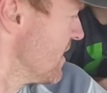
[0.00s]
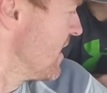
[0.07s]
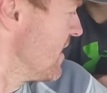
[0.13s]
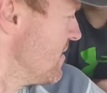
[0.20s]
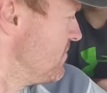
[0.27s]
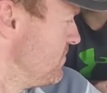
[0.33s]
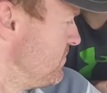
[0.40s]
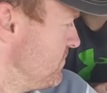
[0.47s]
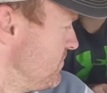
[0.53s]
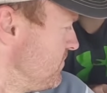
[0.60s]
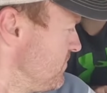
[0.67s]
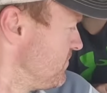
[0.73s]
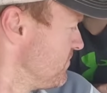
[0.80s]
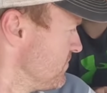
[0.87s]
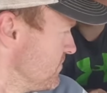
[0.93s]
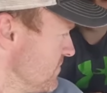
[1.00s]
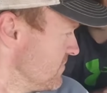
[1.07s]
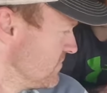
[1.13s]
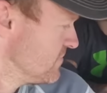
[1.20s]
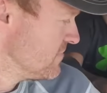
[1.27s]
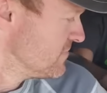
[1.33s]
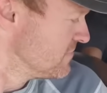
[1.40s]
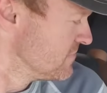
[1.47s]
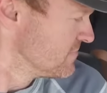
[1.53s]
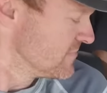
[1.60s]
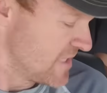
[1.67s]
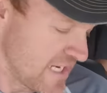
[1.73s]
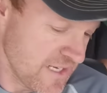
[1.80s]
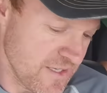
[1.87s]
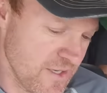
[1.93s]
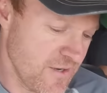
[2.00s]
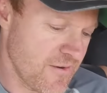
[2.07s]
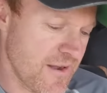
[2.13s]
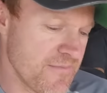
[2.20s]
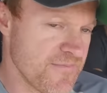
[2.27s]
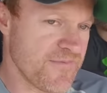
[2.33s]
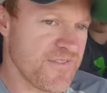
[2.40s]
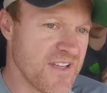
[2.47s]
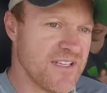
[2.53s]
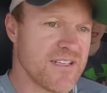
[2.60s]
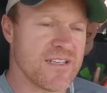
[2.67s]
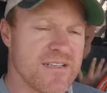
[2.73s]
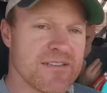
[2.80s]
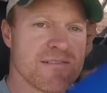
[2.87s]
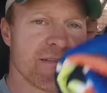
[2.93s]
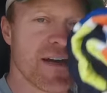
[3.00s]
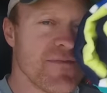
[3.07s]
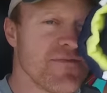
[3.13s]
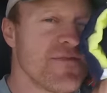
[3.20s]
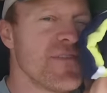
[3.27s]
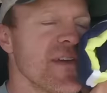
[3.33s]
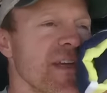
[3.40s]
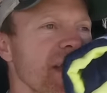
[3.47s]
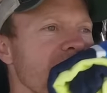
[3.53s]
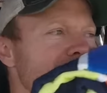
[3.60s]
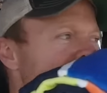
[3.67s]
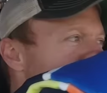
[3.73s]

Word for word: Yeah. They're not like soft, but they're like. Yeah, no, I'm feeling. I'm feeling.